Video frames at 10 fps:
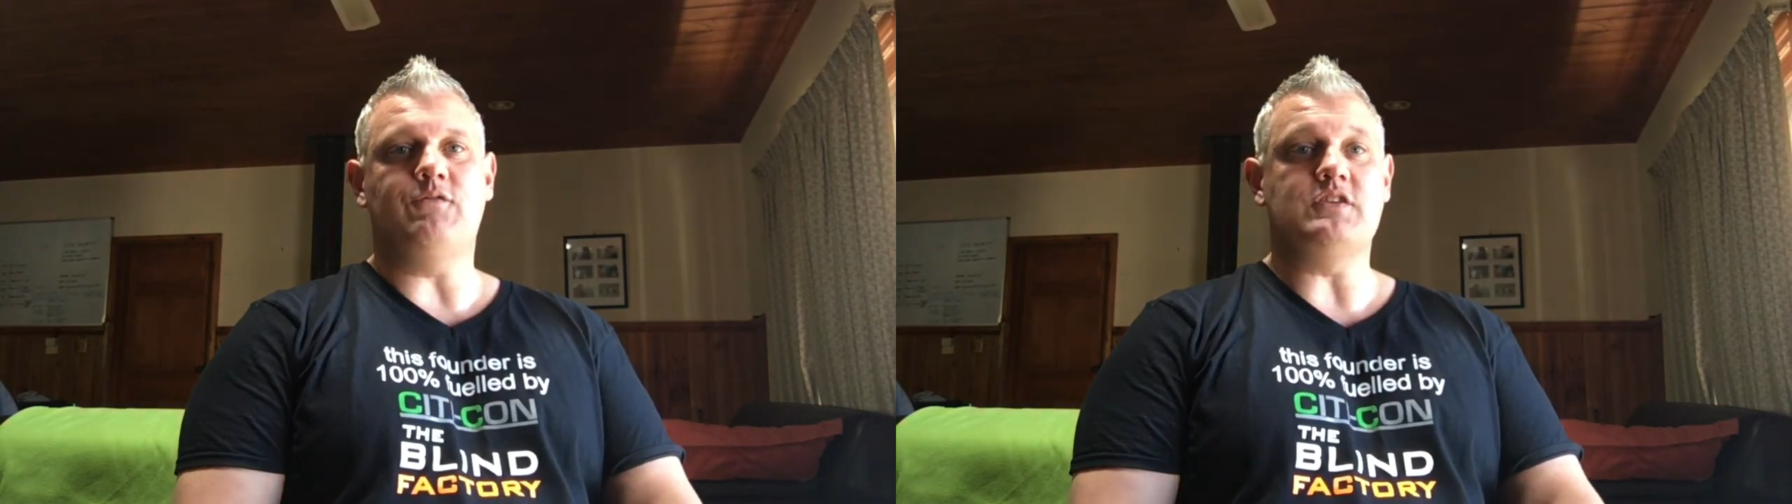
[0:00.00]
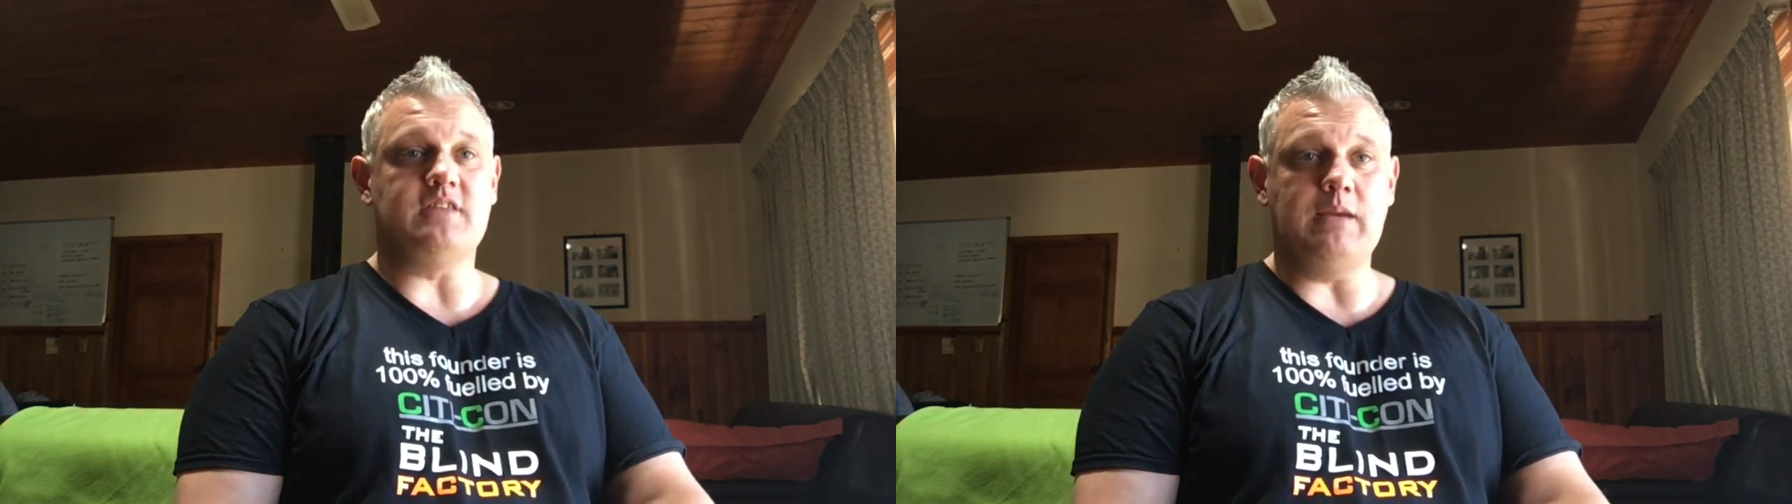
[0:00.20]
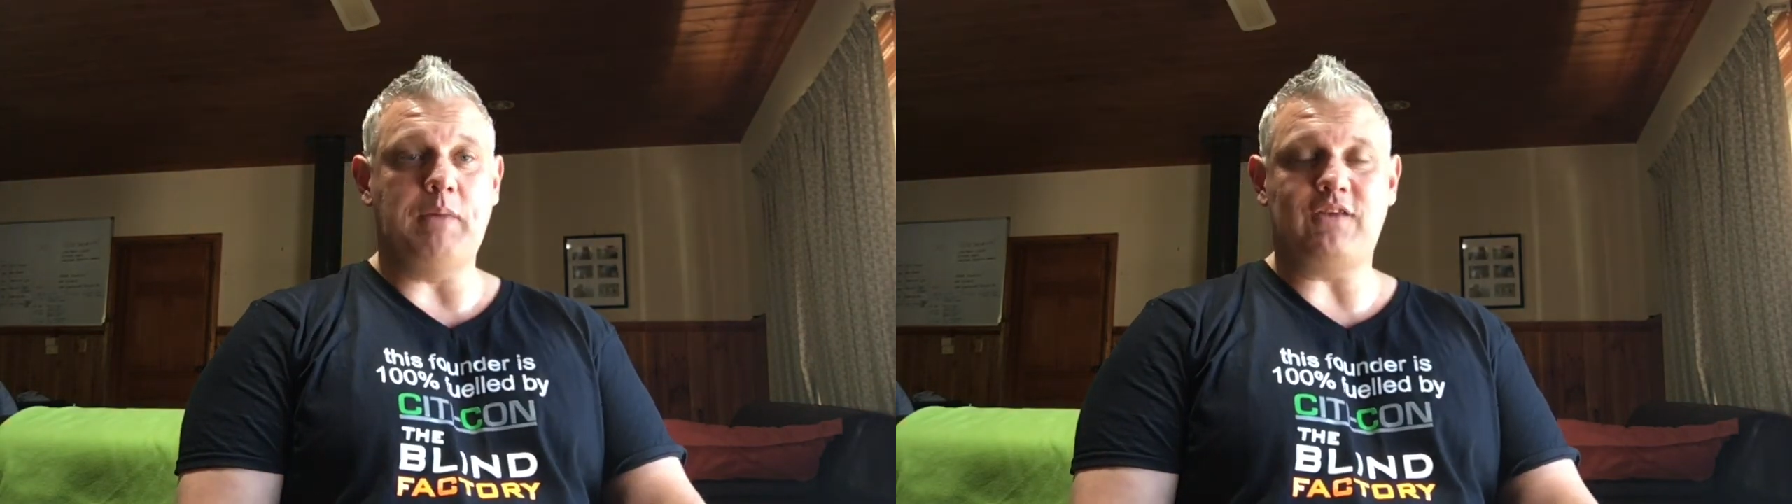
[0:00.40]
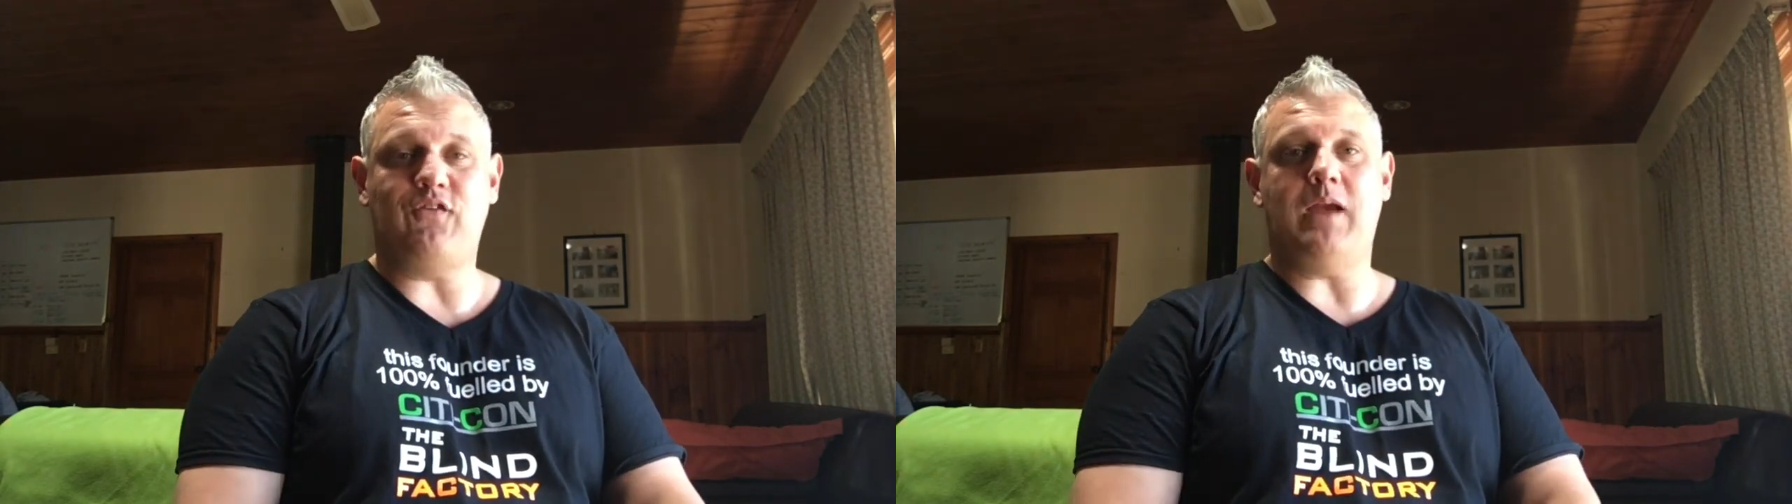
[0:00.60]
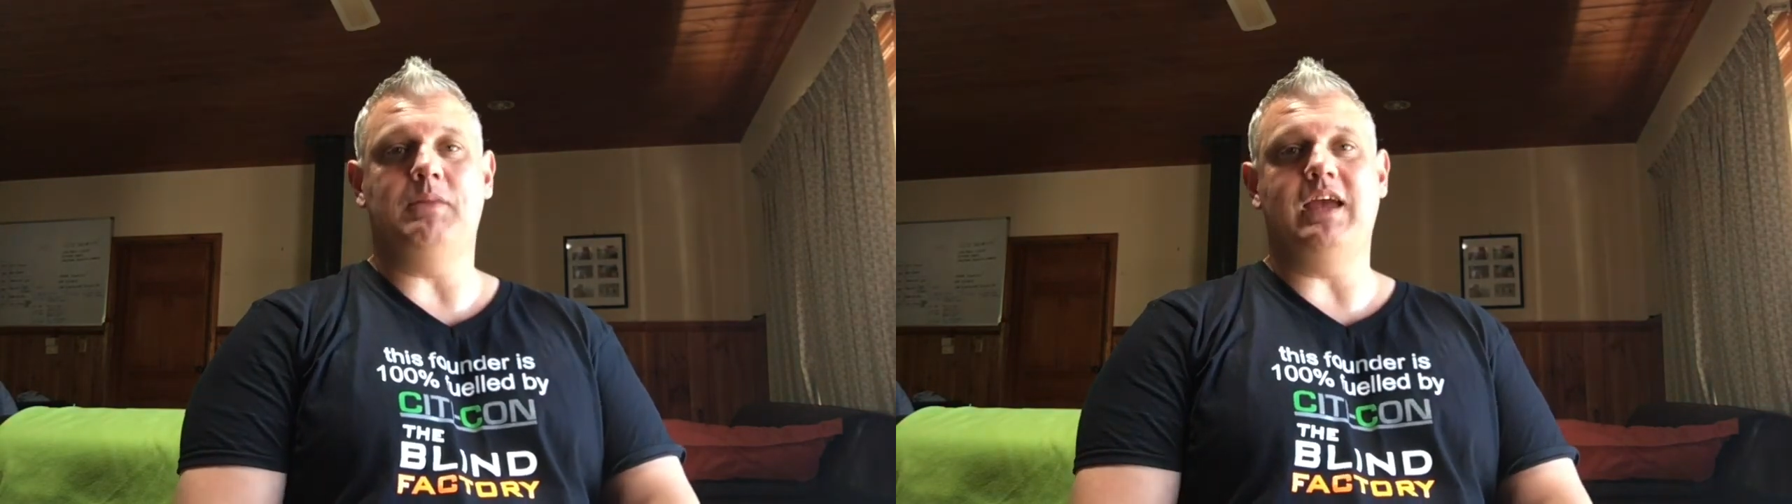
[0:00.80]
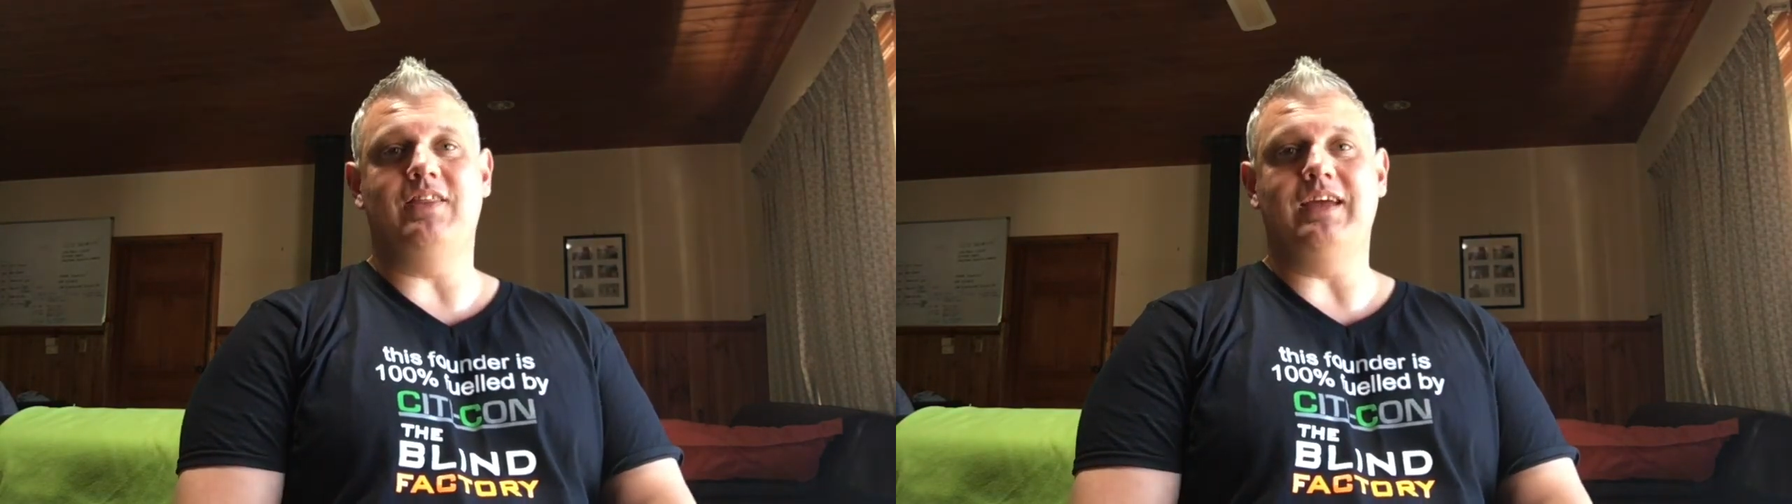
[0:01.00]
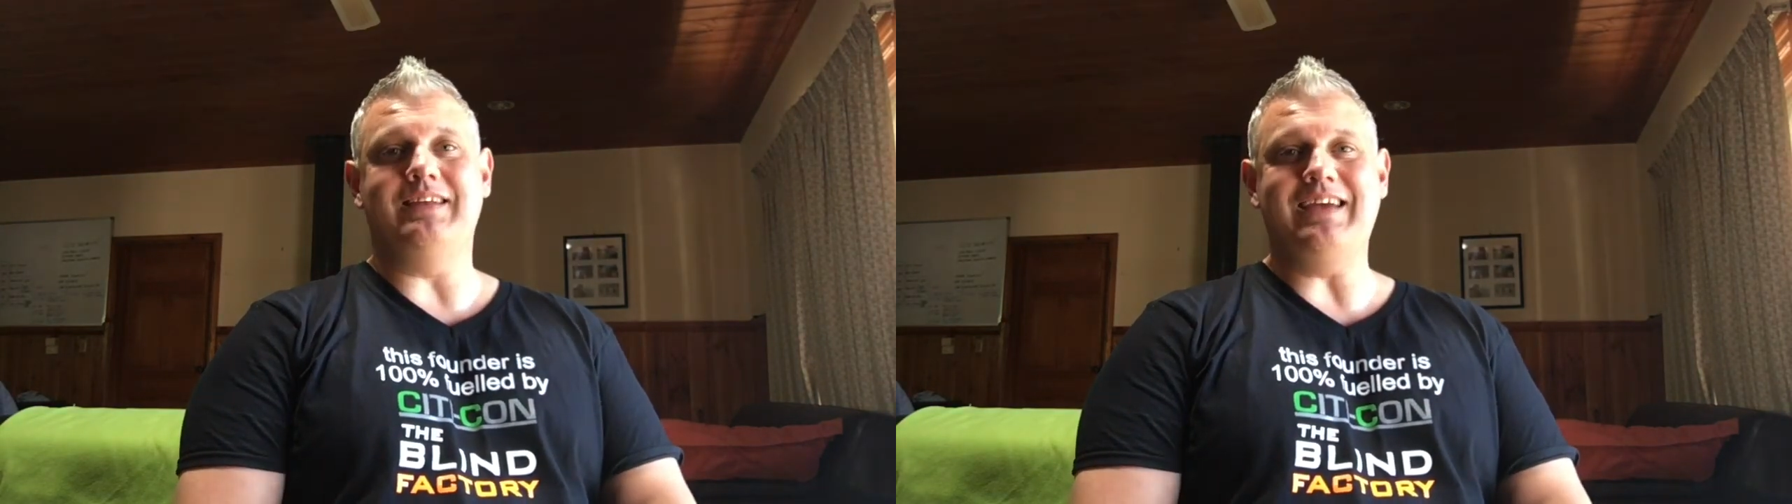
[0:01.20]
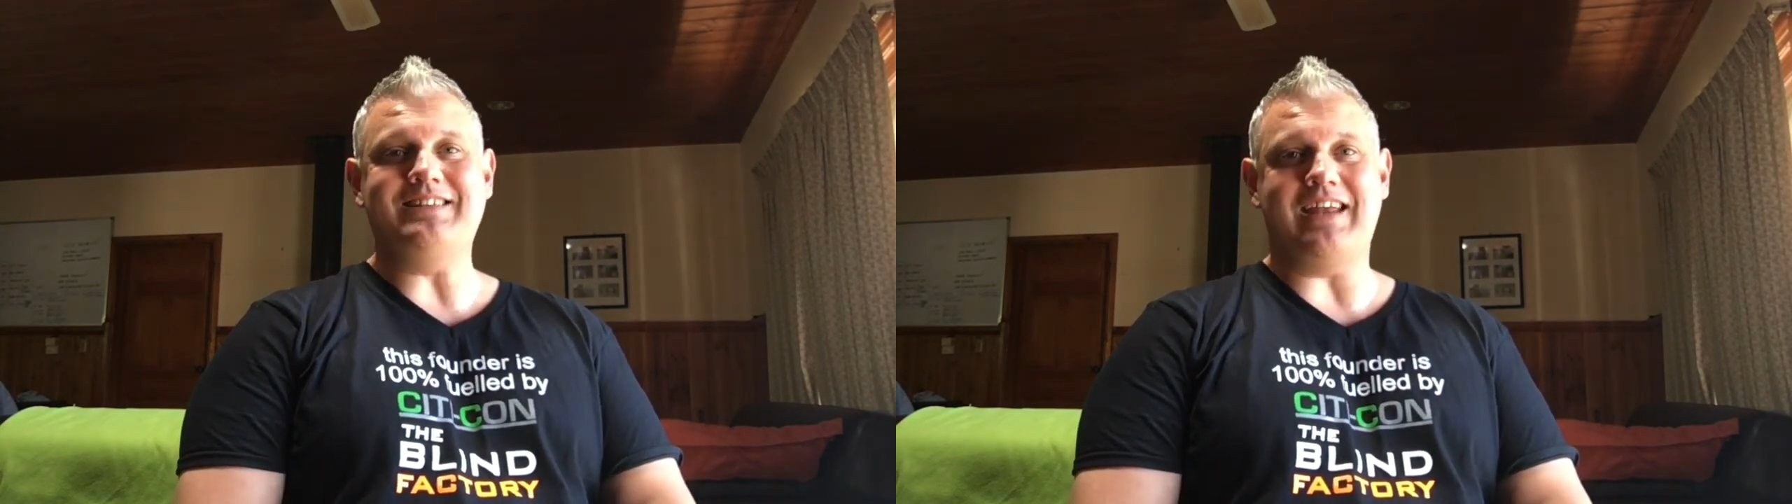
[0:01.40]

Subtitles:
If the Sleepbus family out there needs